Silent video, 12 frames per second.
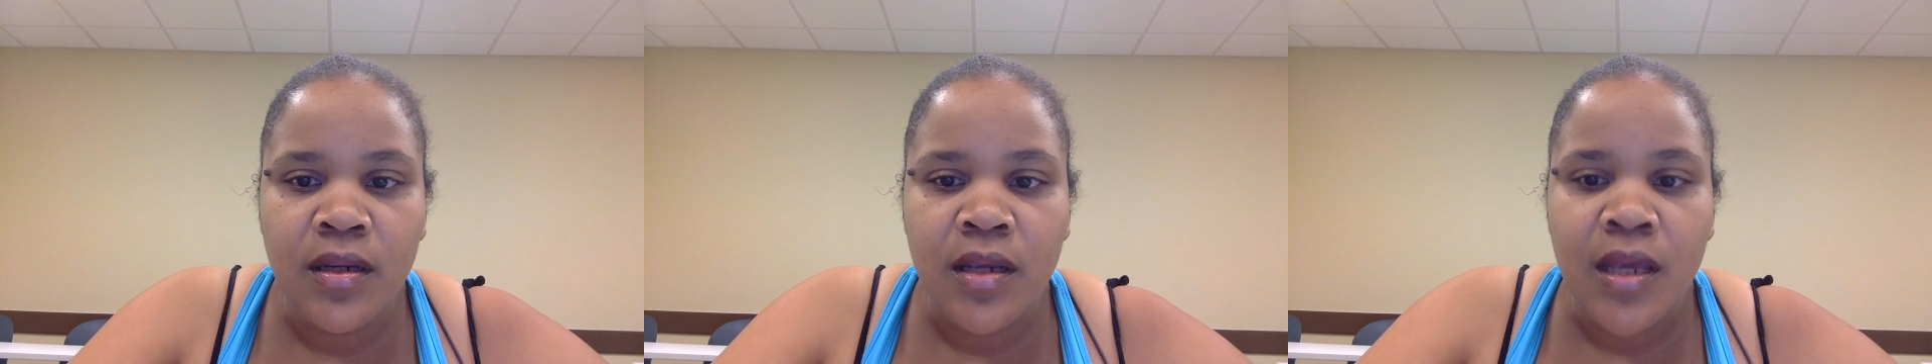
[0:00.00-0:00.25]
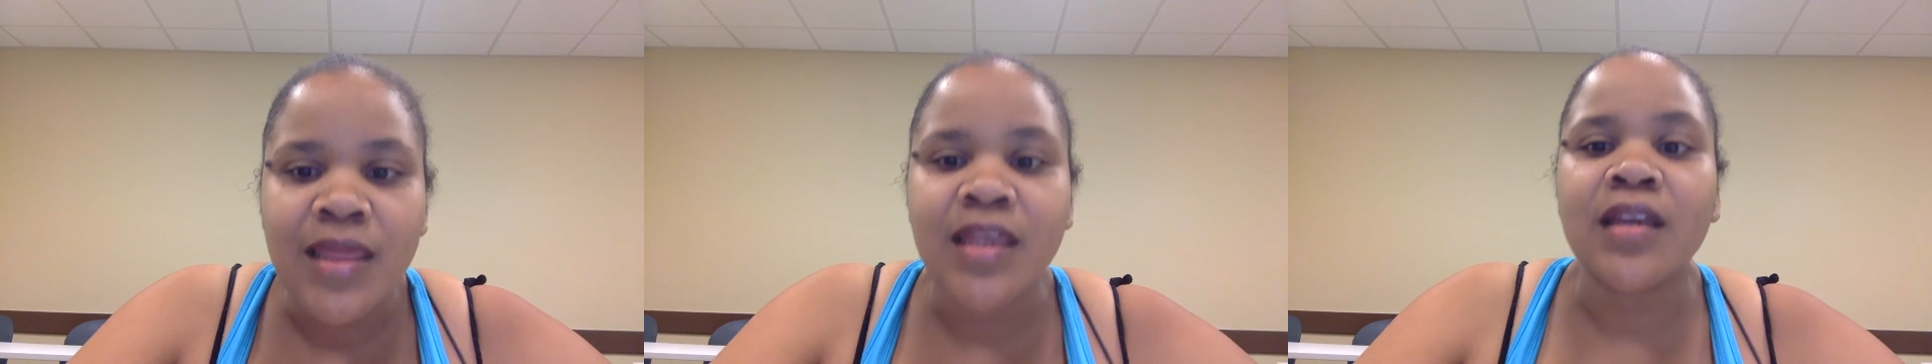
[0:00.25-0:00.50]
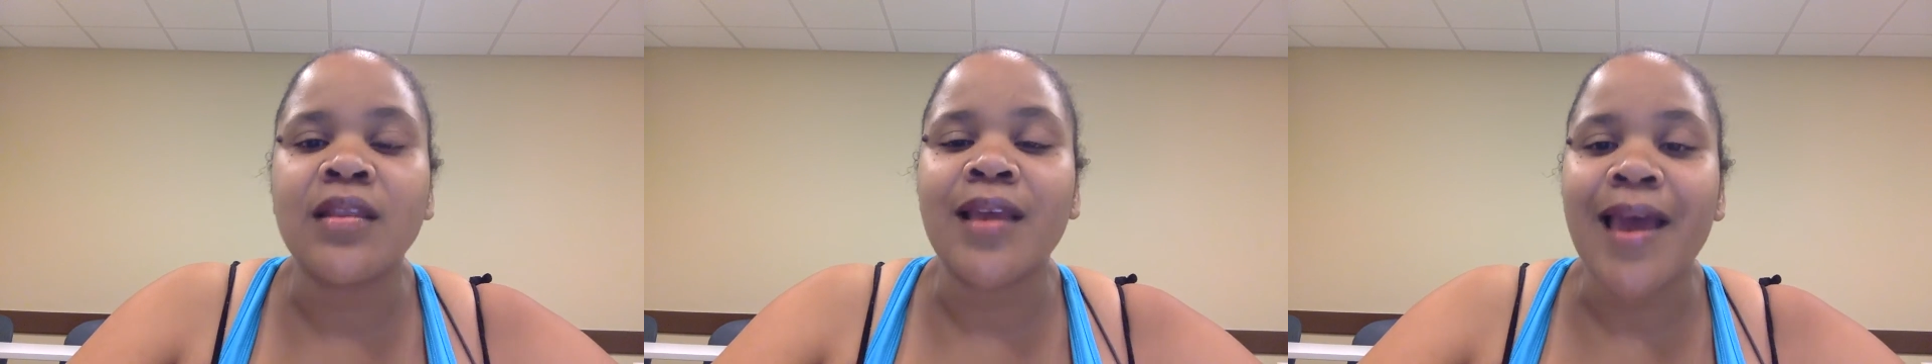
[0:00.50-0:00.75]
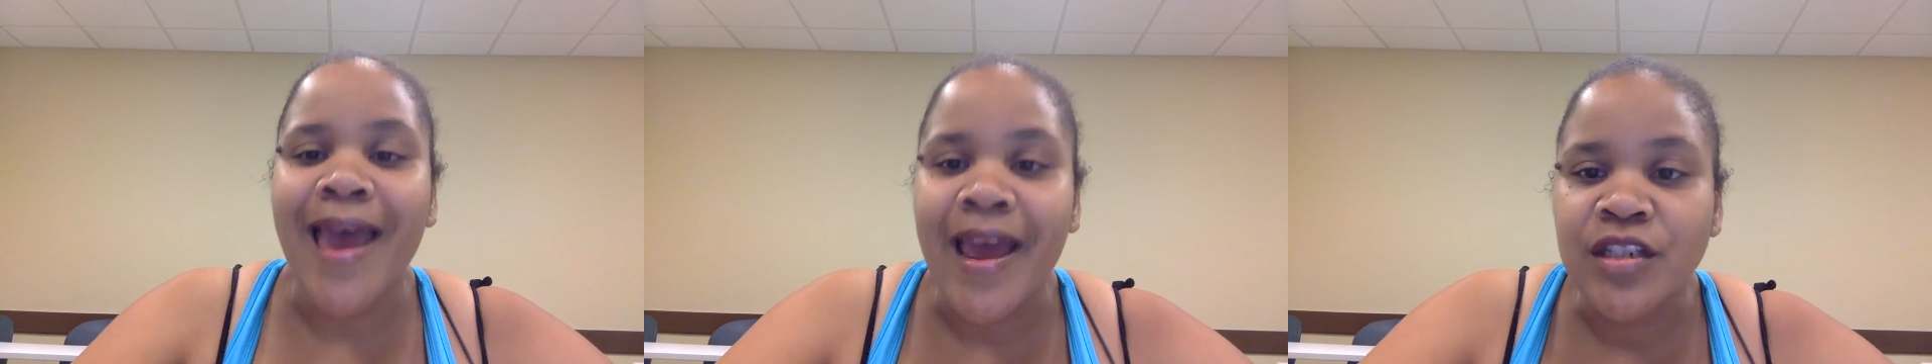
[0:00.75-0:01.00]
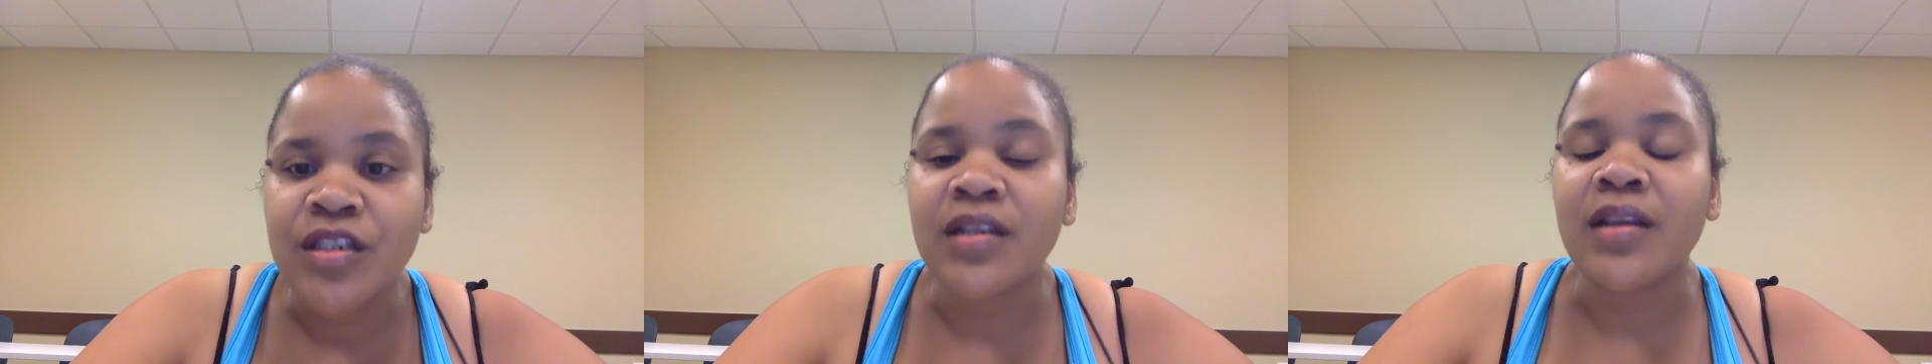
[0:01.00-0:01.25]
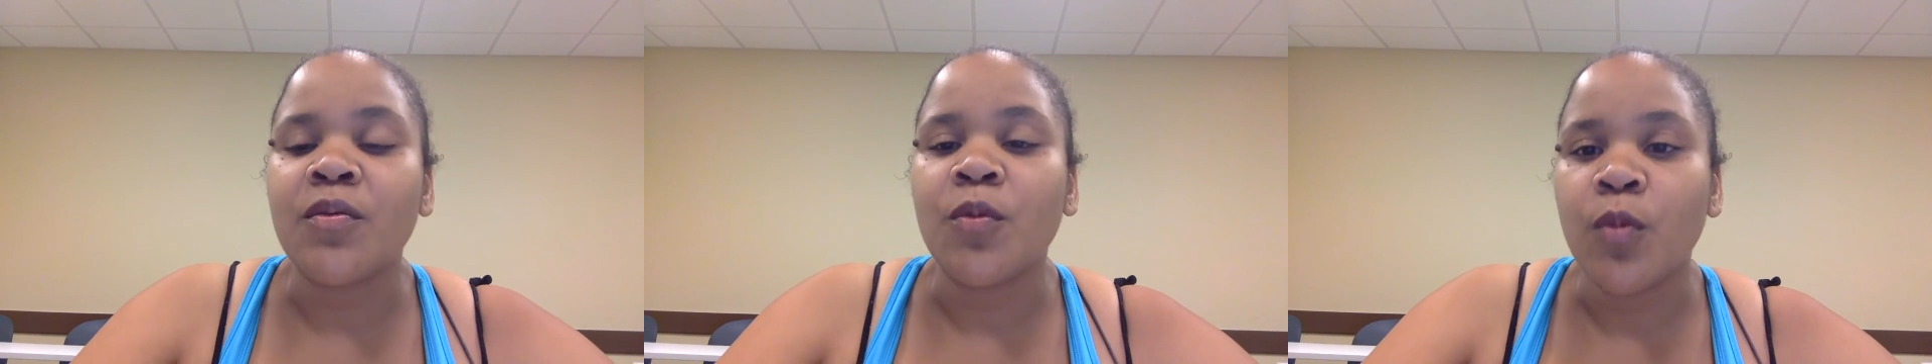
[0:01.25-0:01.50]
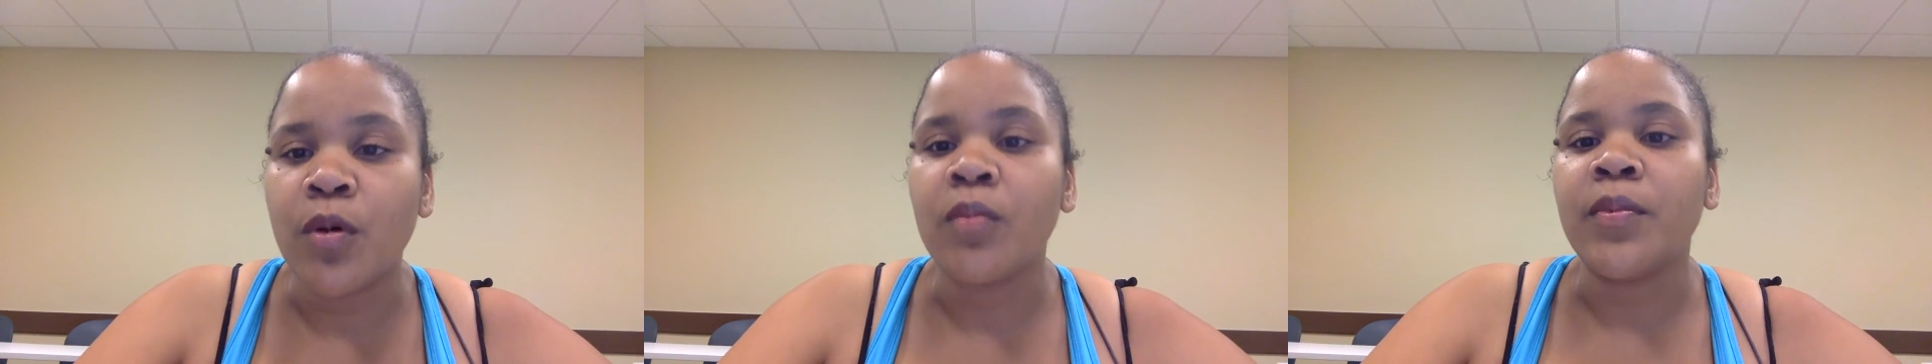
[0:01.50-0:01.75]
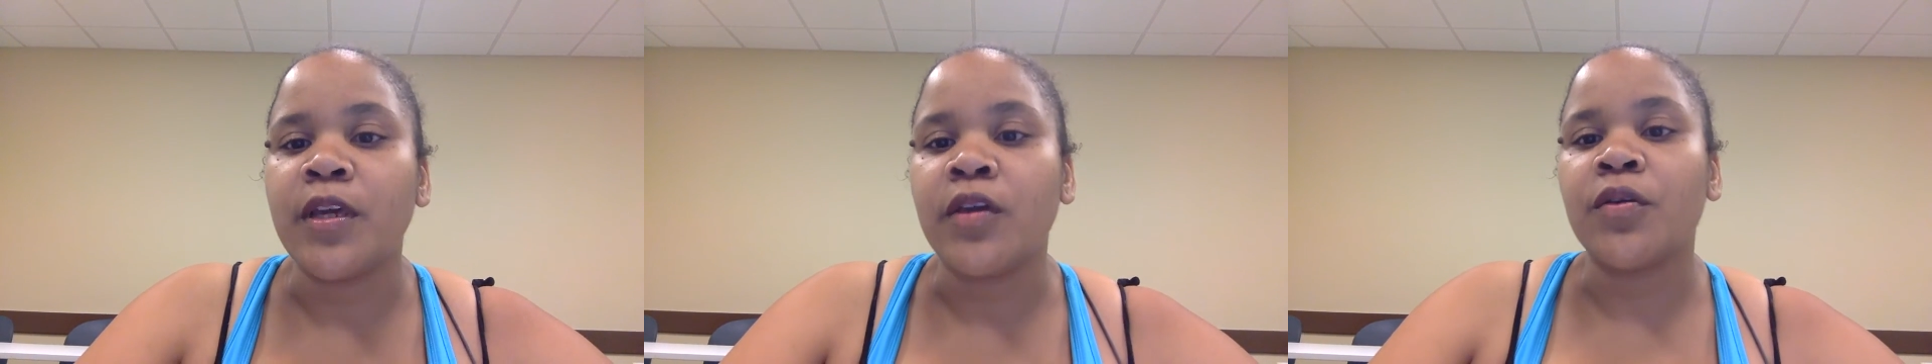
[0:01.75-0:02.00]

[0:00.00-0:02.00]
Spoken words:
then the action will be